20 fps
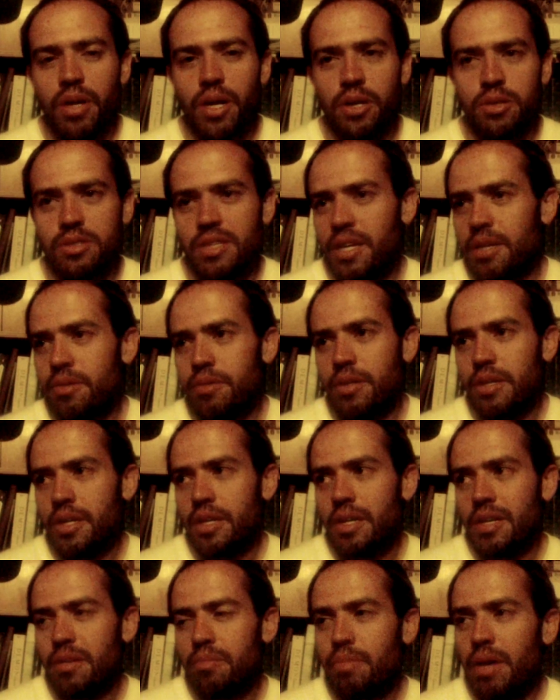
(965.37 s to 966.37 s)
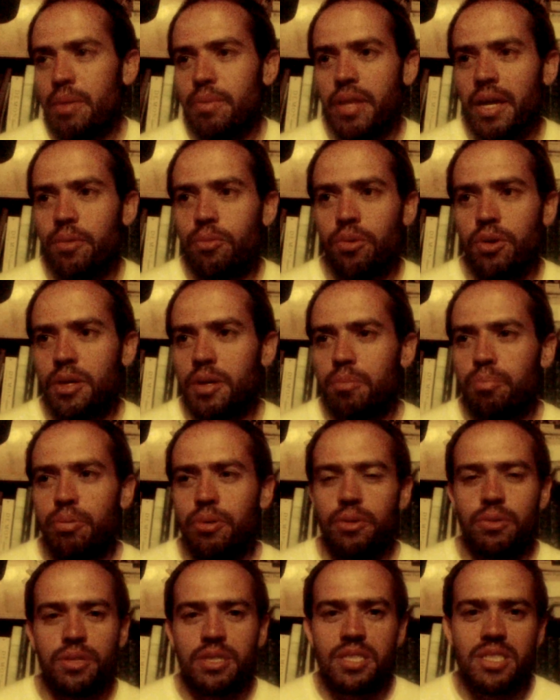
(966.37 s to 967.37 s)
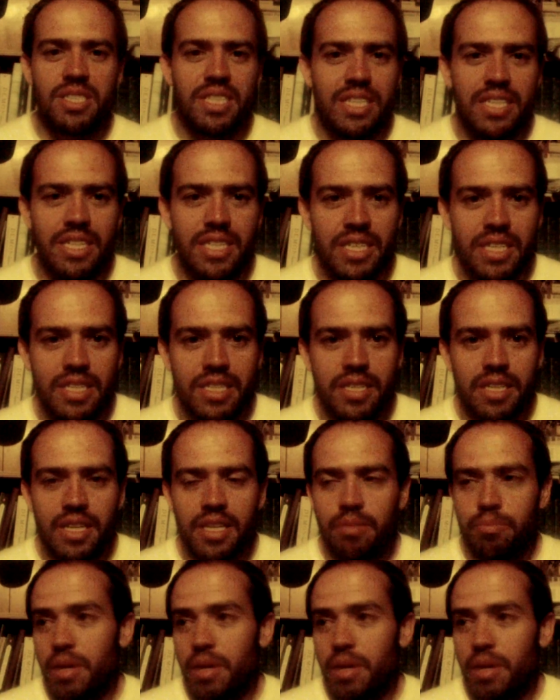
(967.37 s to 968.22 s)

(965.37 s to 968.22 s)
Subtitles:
because maybe they want to put on a scene.